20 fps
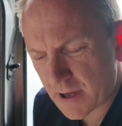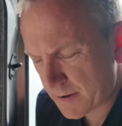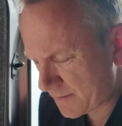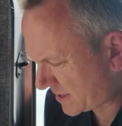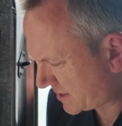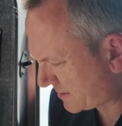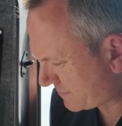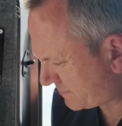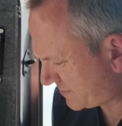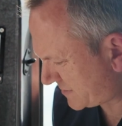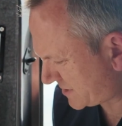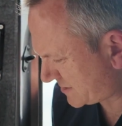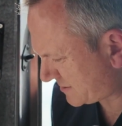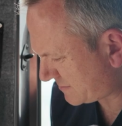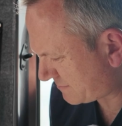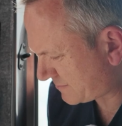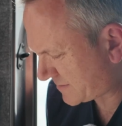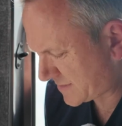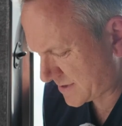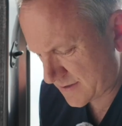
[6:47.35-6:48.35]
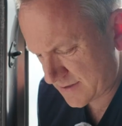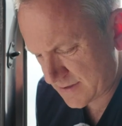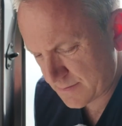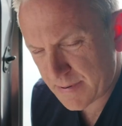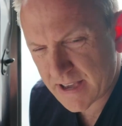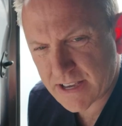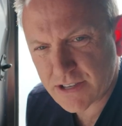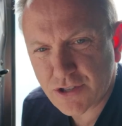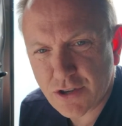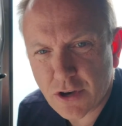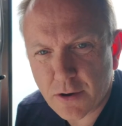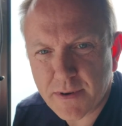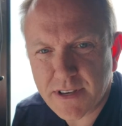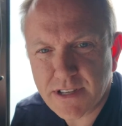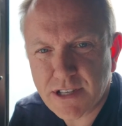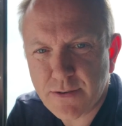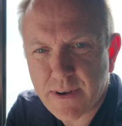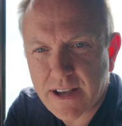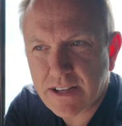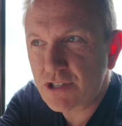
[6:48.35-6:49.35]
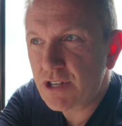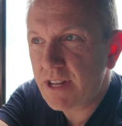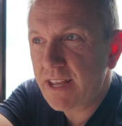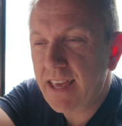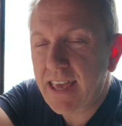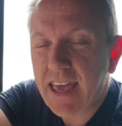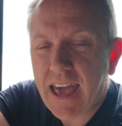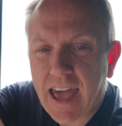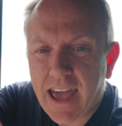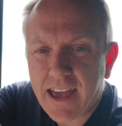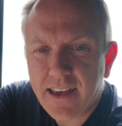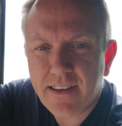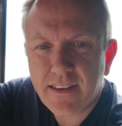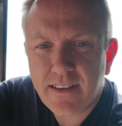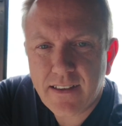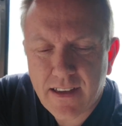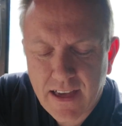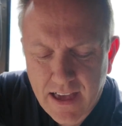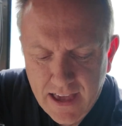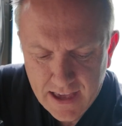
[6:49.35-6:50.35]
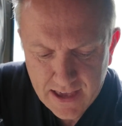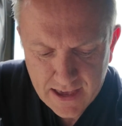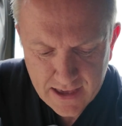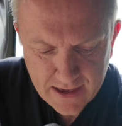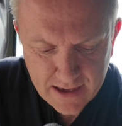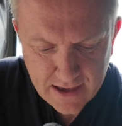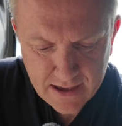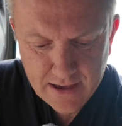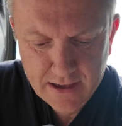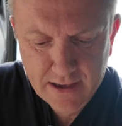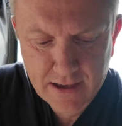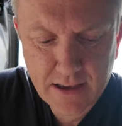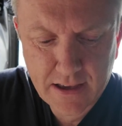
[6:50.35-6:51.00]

I mean, the best job is to actually get a